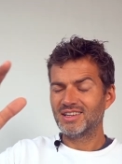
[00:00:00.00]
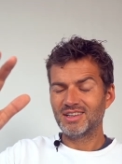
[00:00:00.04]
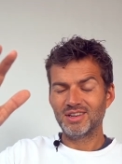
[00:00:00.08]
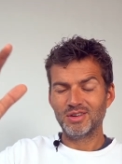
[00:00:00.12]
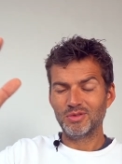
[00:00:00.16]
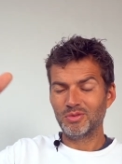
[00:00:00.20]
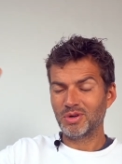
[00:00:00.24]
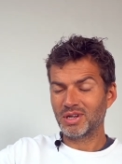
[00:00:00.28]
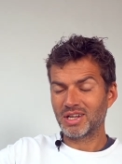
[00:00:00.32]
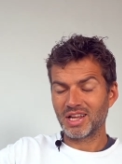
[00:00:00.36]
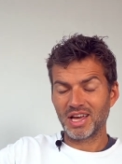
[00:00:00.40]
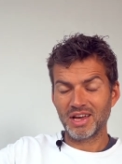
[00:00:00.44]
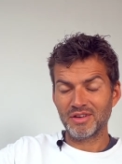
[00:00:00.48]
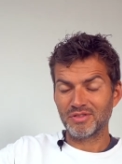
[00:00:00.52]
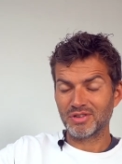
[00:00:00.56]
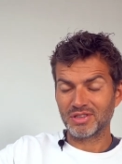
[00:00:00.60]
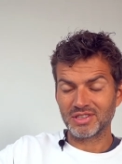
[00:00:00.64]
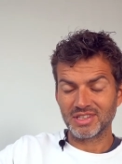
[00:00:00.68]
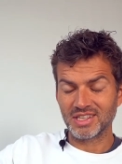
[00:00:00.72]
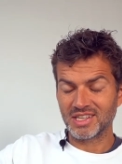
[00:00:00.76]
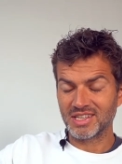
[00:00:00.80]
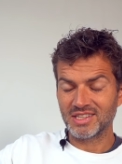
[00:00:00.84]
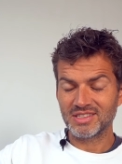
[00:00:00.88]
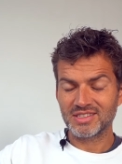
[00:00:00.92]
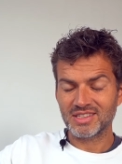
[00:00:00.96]
whatever
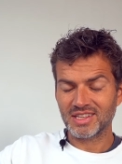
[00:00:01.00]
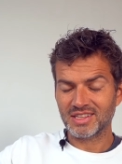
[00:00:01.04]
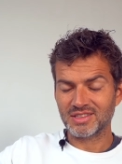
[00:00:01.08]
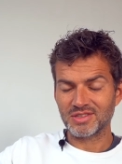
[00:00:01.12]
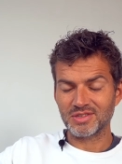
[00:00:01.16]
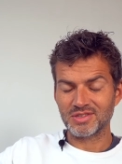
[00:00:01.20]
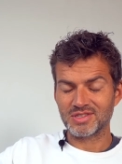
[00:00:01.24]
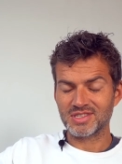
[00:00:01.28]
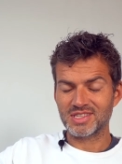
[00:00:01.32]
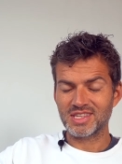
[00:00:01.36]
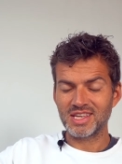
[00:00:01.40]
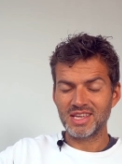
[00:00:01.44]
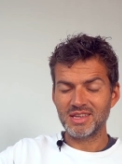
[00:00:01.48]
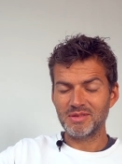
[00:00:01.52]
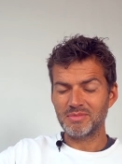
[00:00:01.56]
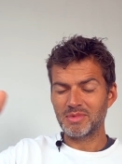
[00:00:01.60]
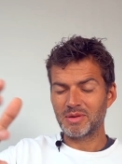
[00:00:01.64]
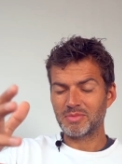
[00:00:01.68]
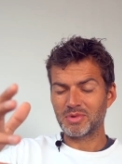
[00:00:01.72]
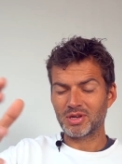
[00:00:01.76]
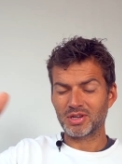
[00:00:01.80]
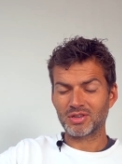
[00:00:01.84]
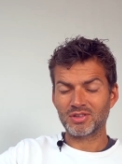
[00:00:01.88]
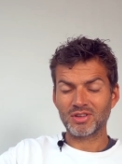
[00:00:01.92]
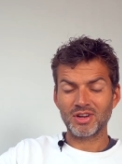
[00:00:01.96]
it is that you see,
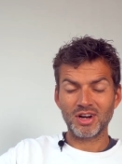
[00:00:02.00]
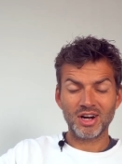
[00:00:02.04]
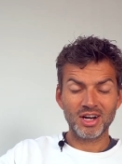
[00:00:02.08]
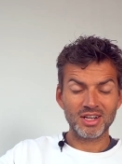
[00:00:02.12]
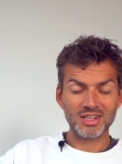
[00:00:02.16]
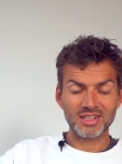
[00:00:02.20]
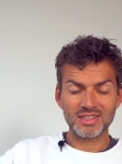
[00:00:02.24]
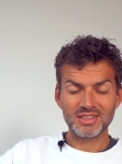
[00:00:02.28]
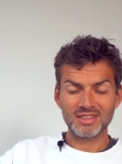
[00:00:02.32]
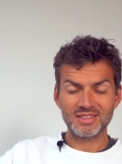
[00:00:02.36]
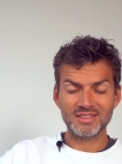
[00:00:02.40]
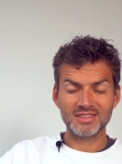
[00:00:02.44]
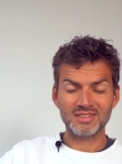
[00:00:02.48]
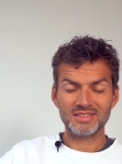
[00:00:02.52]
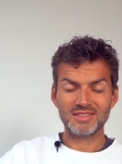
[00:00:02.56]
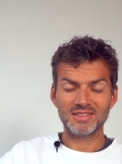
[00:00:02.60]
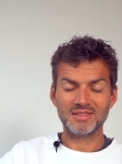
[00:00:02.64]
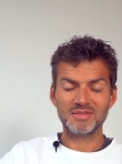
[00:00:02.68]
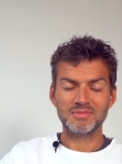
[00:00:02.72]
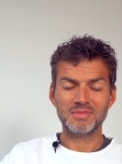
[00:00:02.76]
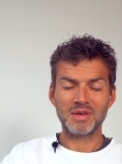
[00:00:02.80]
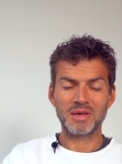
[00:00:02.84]
maybe a garden,